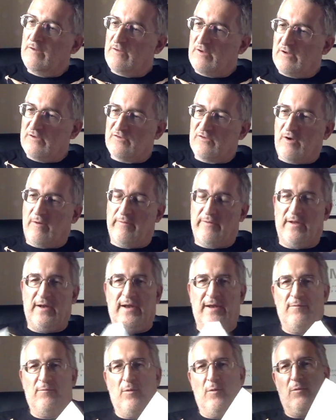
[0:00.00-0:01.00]
We'll start with the
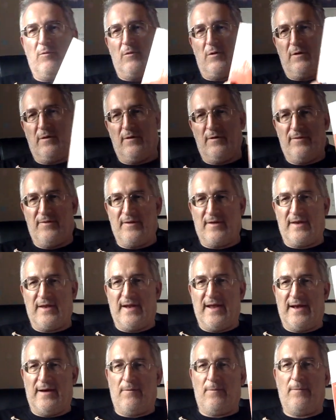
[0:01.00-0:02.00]
Lee Rourke, The
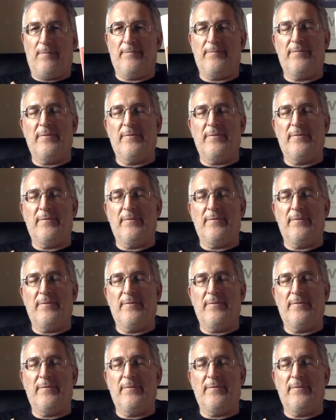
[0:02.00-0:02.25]
Canal.